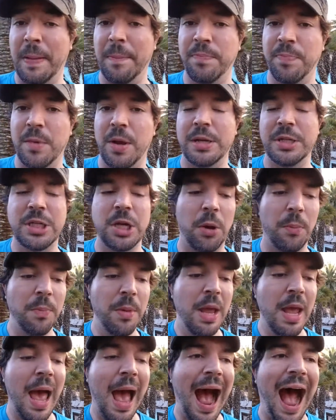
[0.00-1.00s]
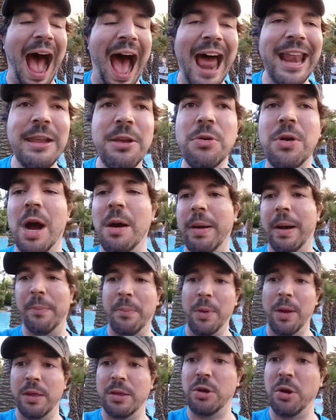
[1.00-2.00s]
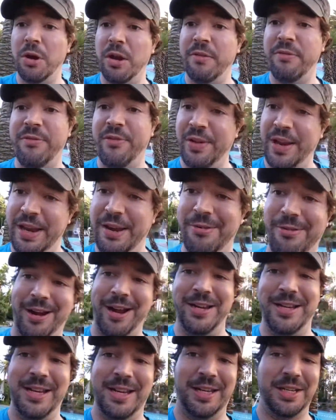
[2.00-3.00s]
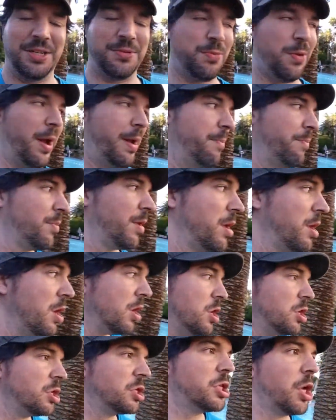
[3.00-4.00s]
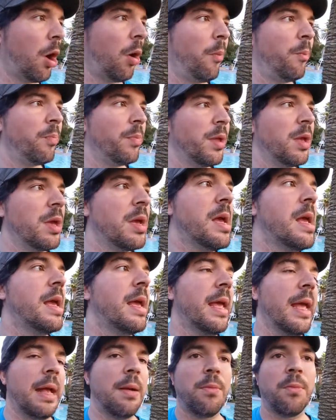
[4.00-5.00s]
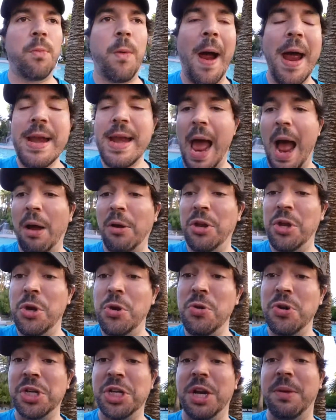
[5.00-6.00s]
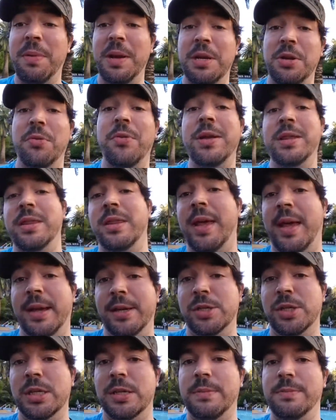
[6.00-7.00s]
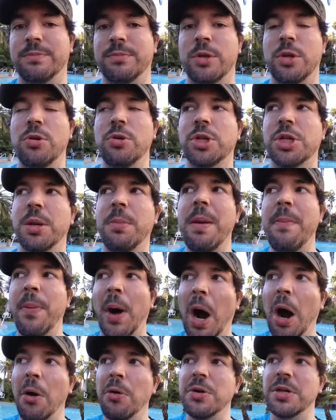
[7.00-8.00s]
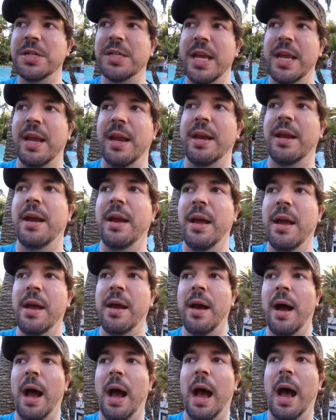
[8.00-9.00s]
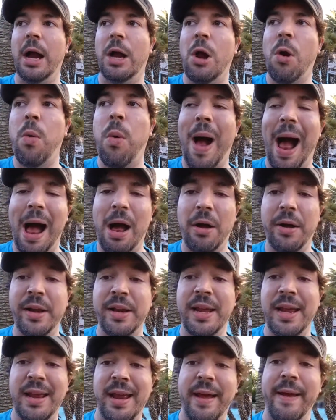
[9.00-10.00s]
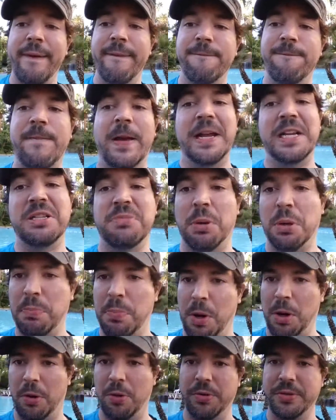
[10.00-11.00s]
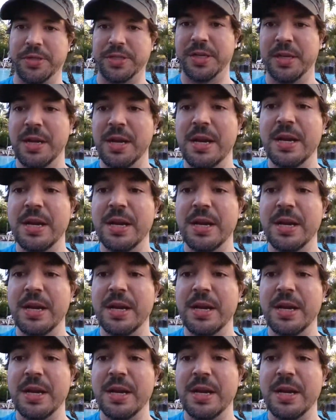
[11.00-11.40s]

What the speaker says: All right, so how do you come up with good video ideas, right? So right now, you should be doing this. You should be posting a quality Facebook post.